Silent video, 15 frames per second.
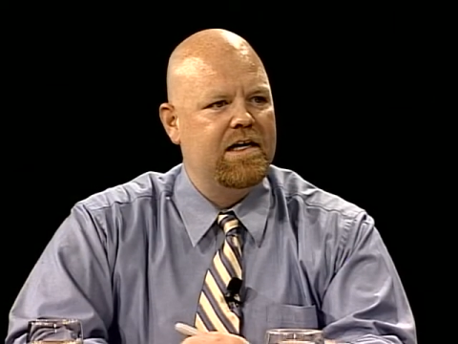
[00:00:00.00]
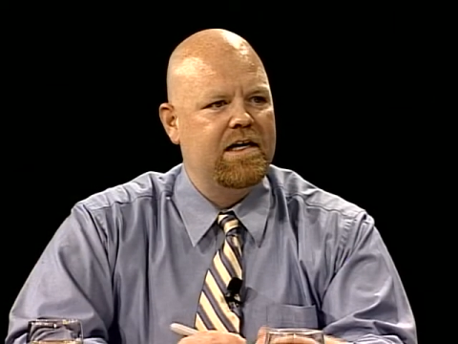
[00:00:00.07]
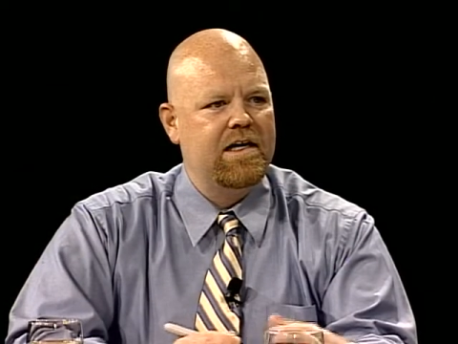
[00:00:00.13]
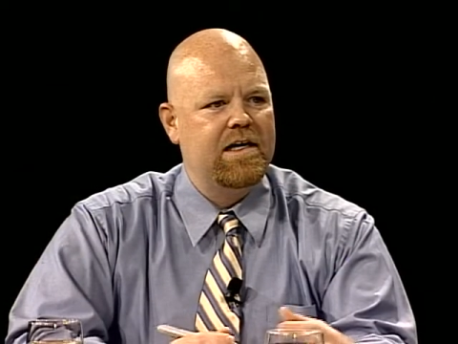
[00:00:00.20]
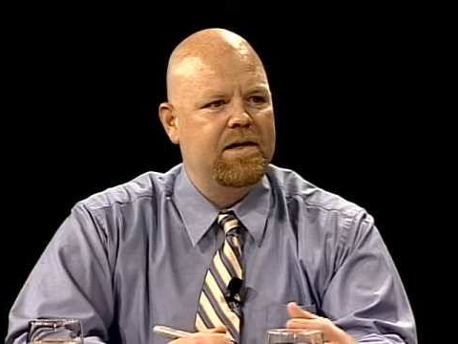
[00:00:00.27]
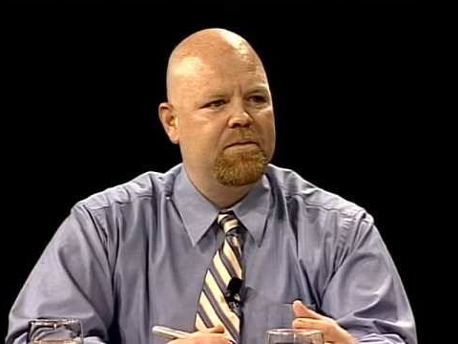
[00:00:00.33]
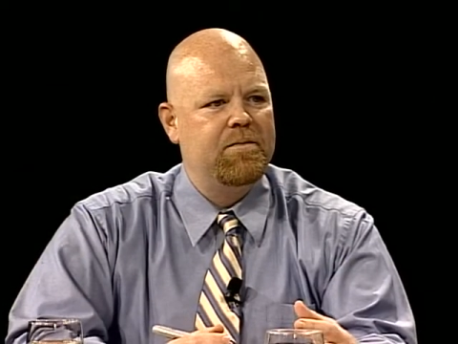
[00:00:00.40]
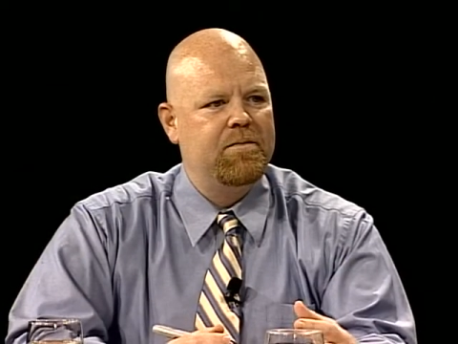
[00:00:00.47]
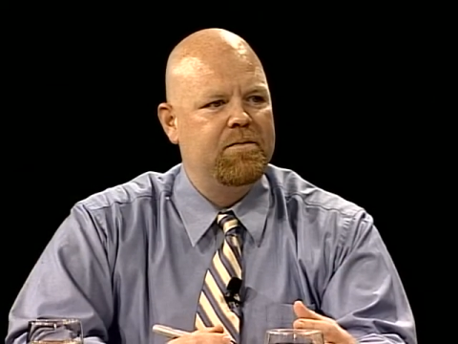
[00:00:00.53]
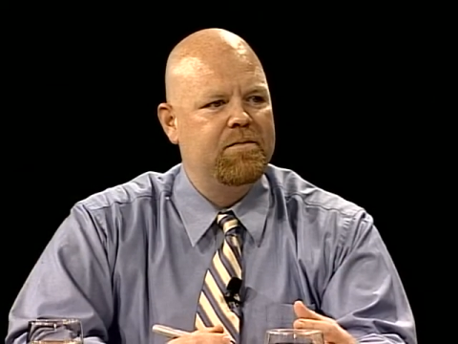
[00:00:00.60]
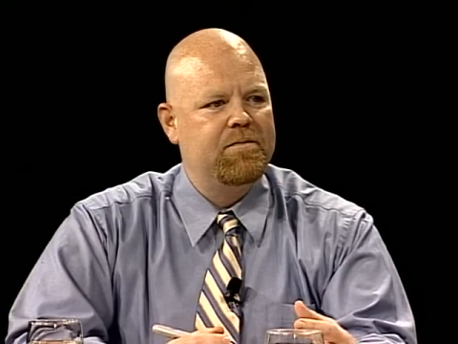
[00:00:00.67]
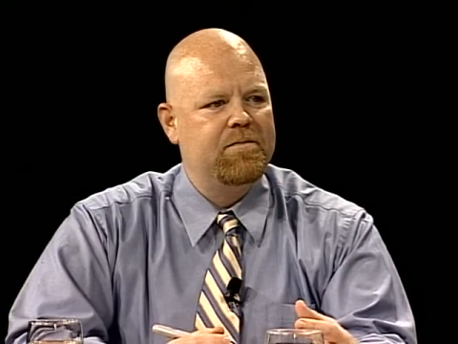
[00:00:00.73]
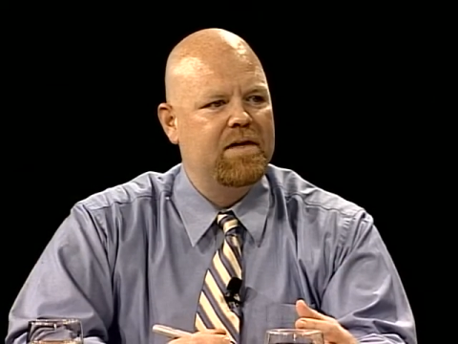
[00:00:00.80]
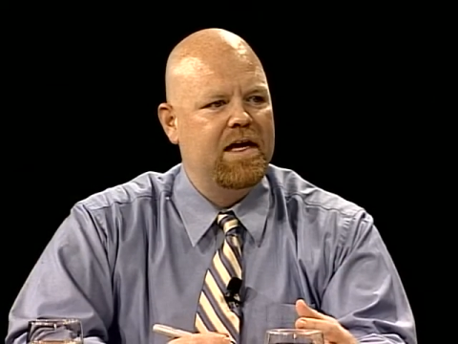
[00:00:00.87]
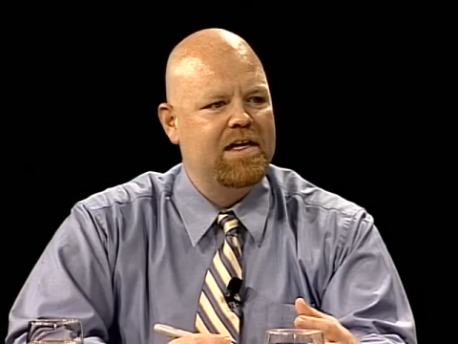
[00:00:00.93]

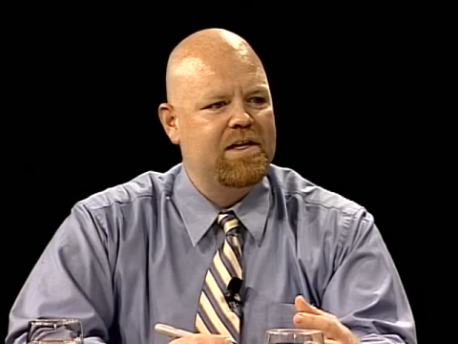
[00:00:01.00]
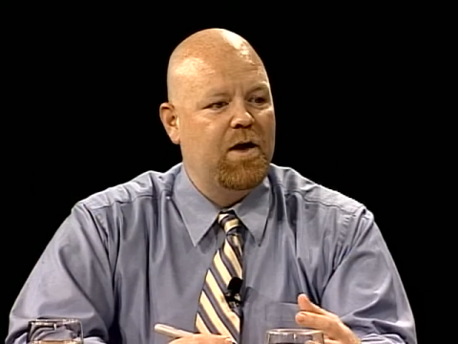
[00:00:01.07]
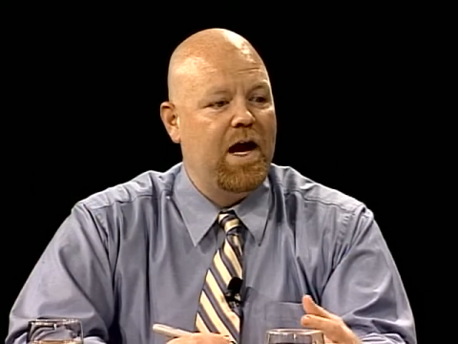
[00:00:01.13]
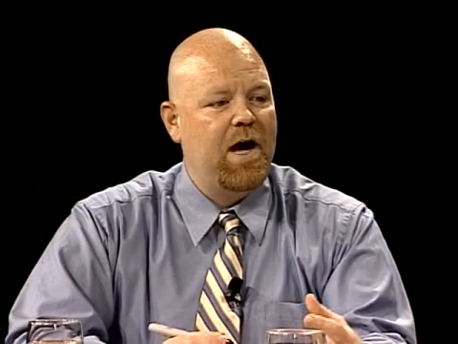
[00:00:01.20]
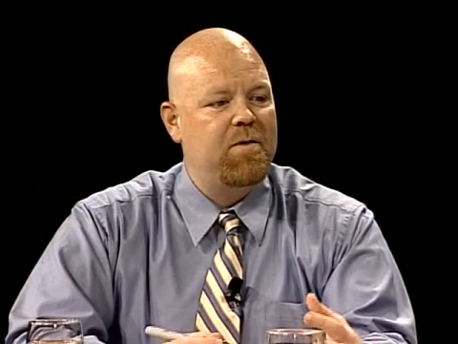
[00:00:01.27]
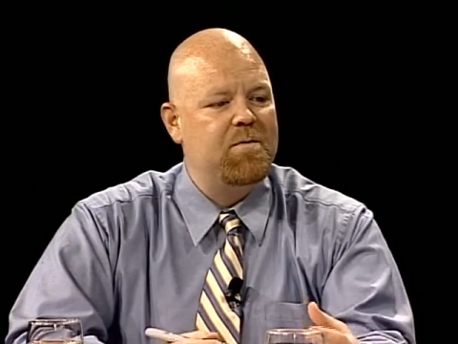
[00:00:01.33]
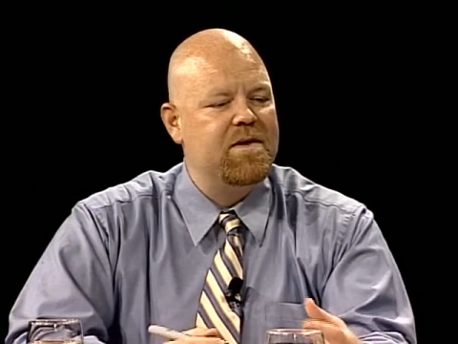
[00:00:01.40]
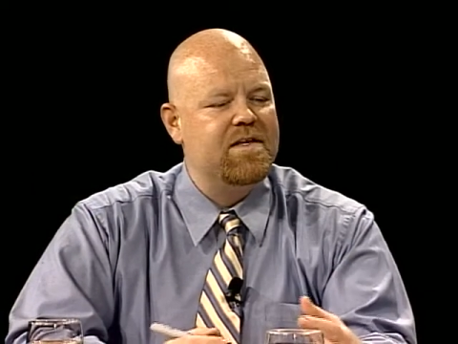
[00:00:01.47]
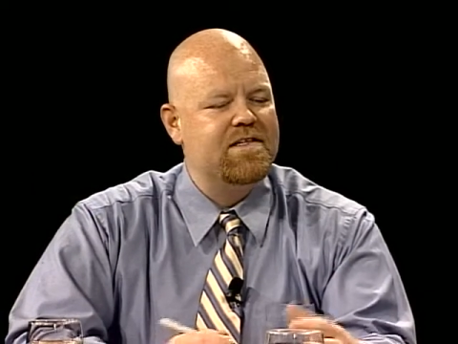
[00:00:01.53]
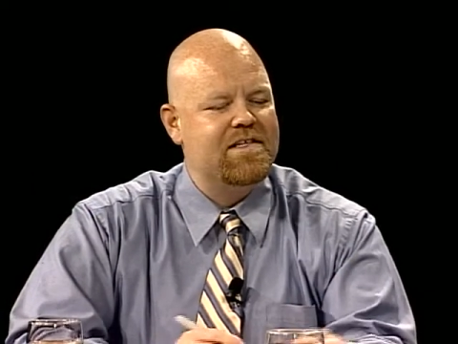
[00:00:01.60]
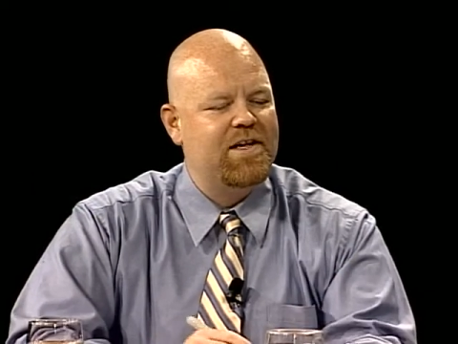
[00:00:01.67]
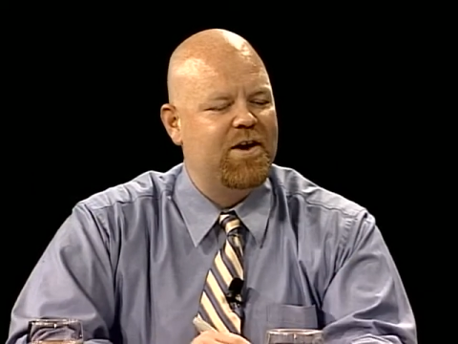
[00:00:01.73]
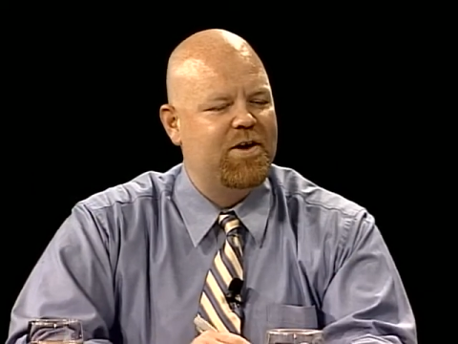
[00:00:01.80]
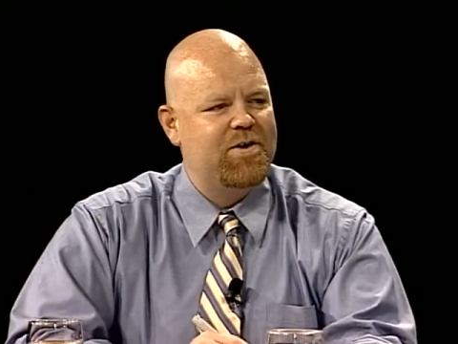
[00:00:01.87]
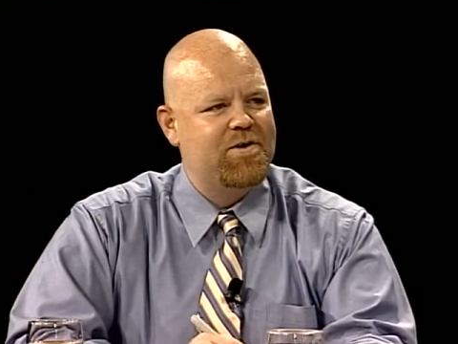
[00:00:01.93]
How
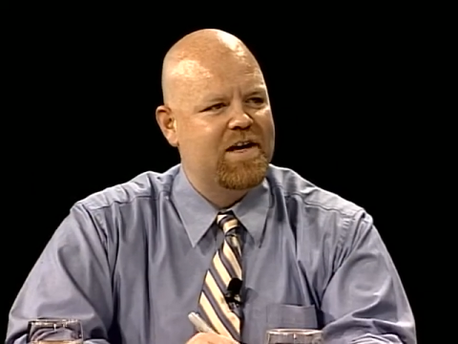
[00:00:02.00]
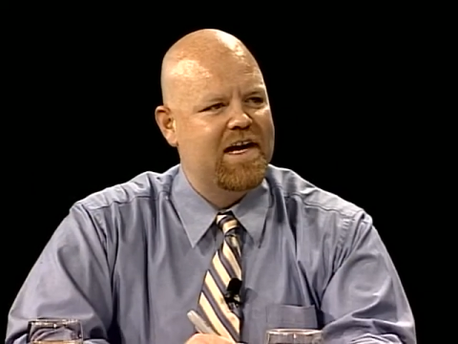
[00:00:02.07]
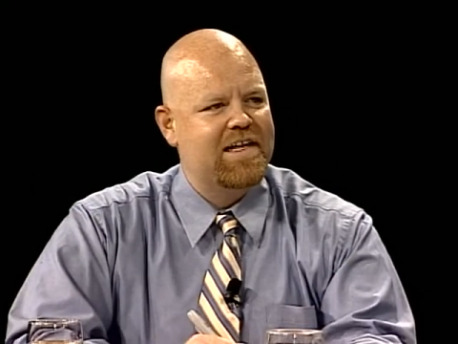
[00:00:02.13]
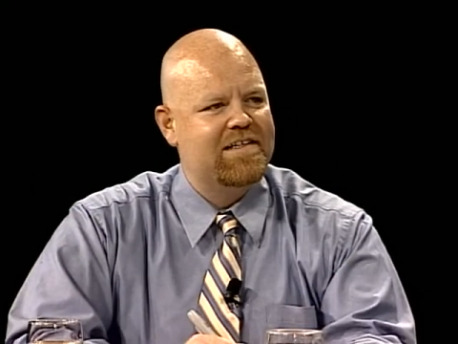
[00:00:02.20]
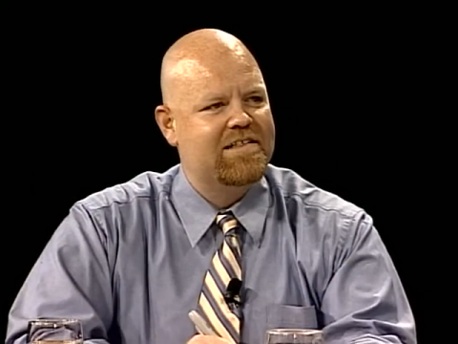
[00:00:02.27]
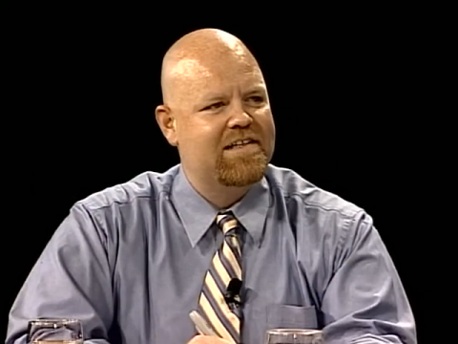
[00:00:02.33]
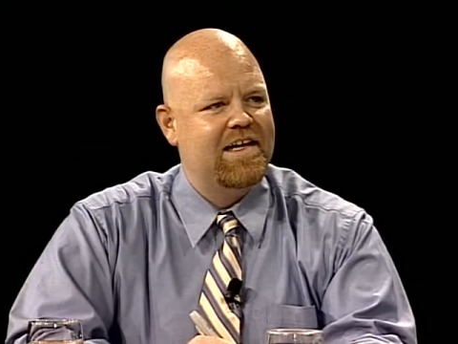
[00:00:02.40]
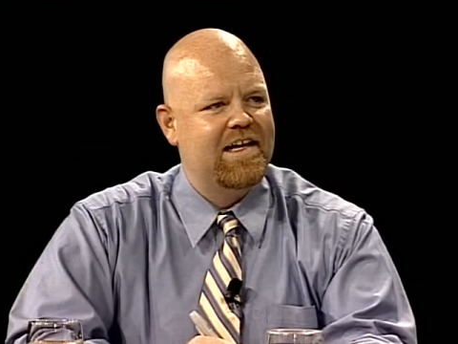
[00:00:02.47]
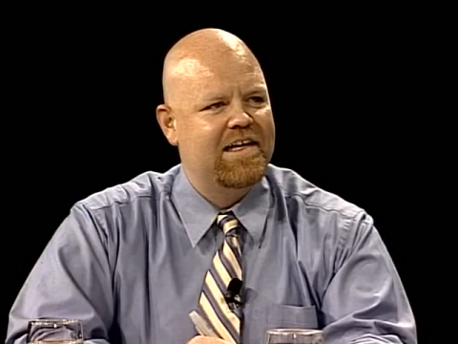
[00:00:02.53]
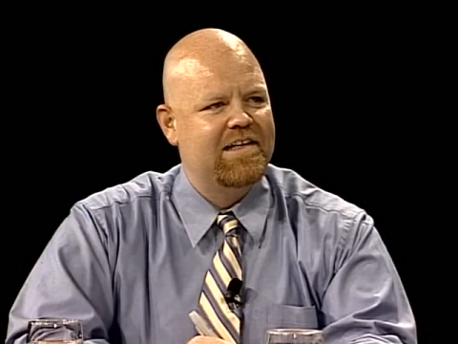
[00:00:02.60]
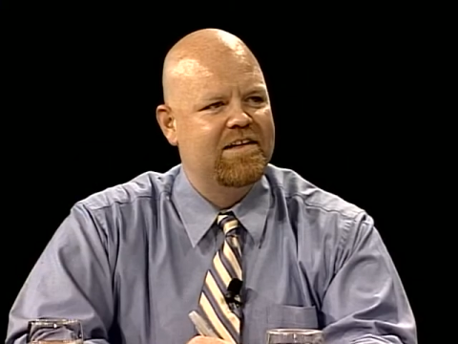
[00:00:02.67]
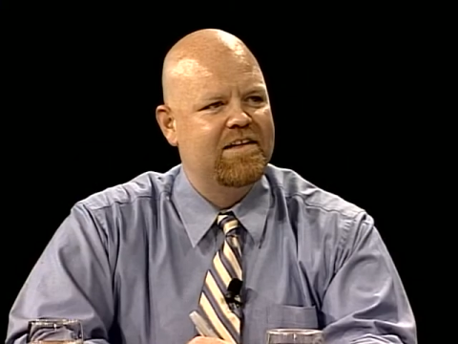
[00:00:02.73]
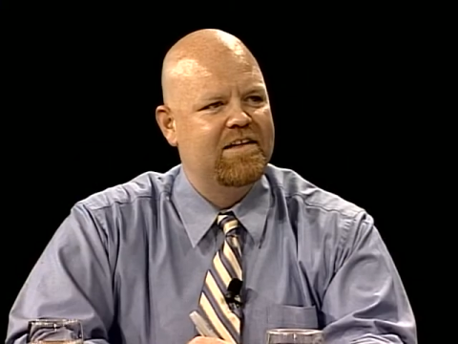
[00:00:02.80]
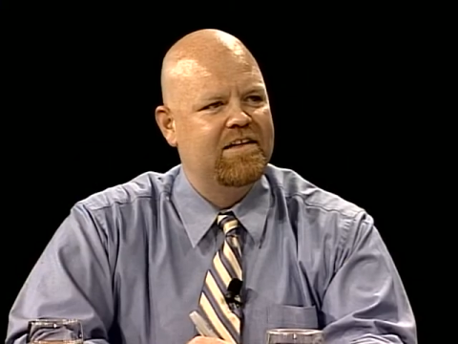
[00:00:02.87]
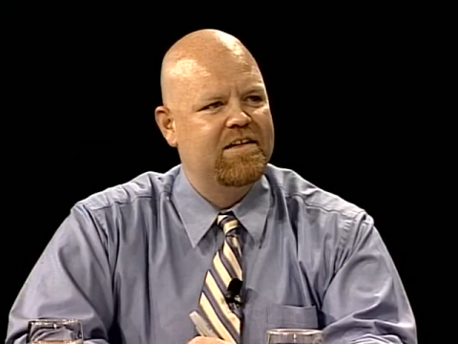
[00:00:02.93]
busy are you guys at
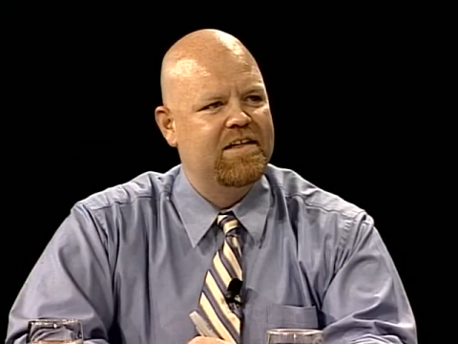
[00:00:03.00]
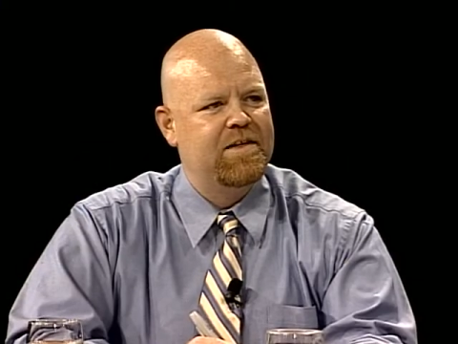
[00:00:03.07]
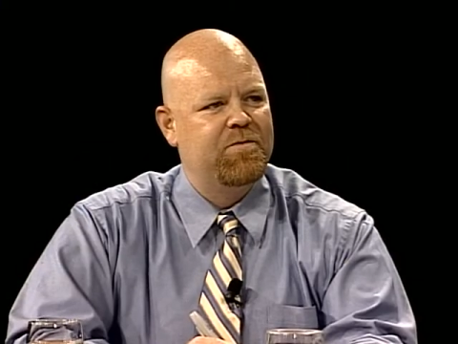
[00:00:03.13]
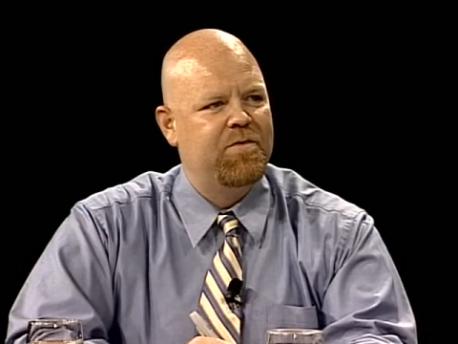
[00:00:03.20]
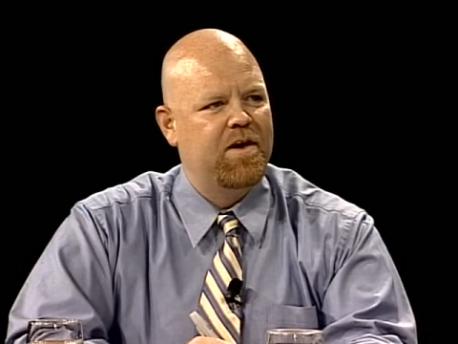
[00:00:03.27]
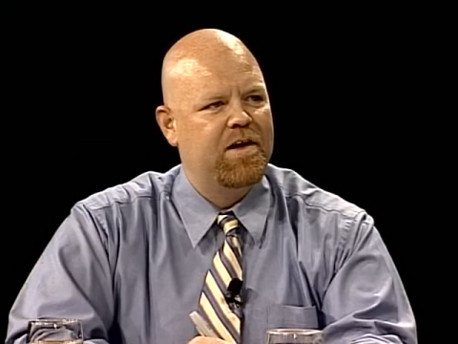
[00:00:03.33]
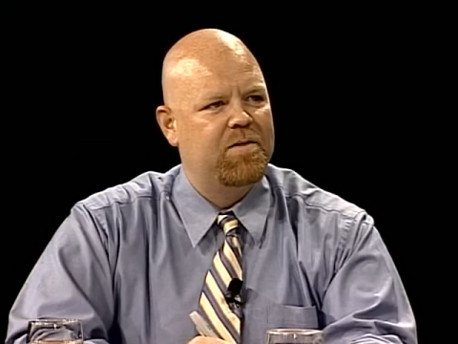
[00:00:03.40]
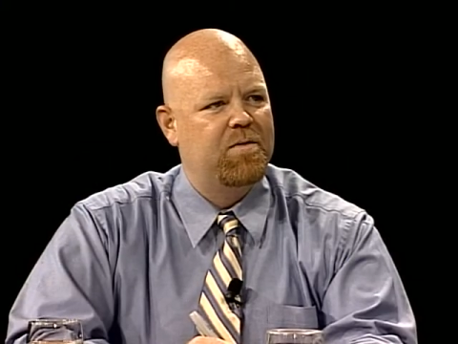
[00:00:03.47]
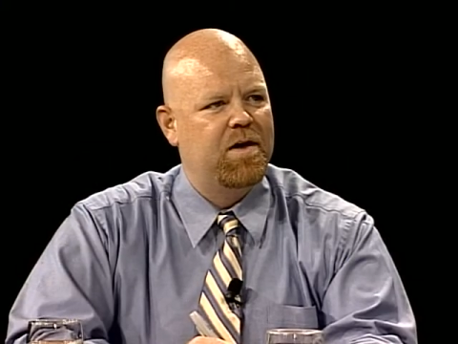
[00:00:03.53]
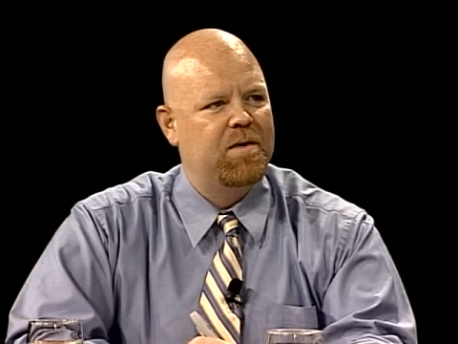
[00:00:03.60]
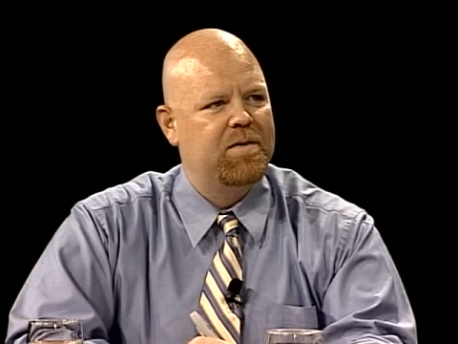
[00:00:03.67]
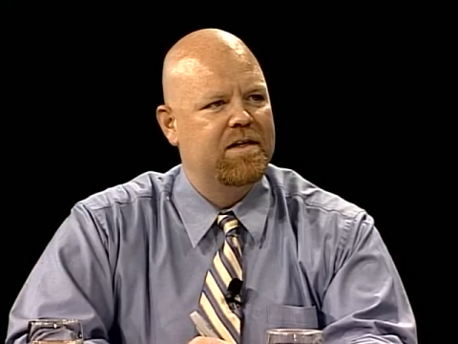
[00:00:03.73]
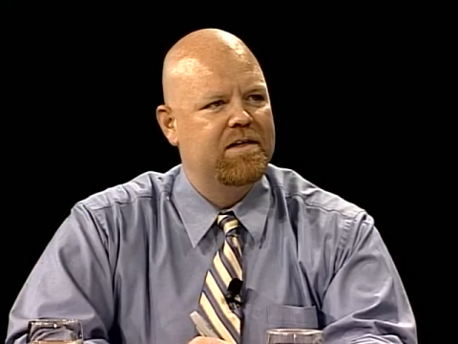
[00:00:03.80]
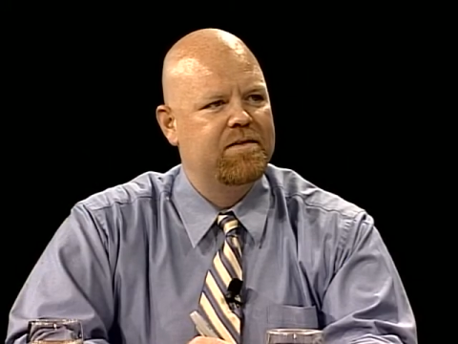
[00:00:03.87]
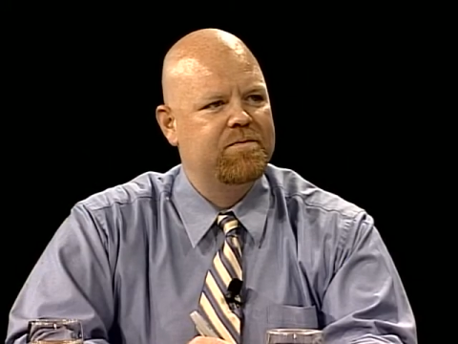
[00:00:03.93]
the fire
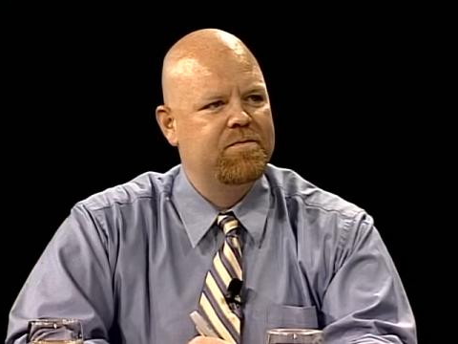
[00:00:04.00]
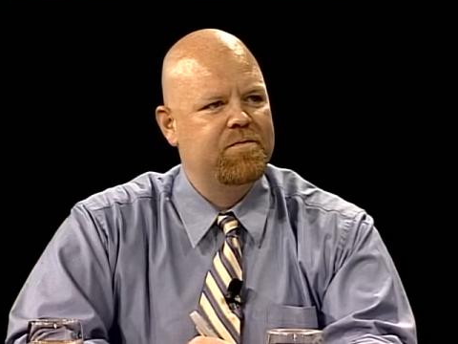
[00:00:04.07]
department?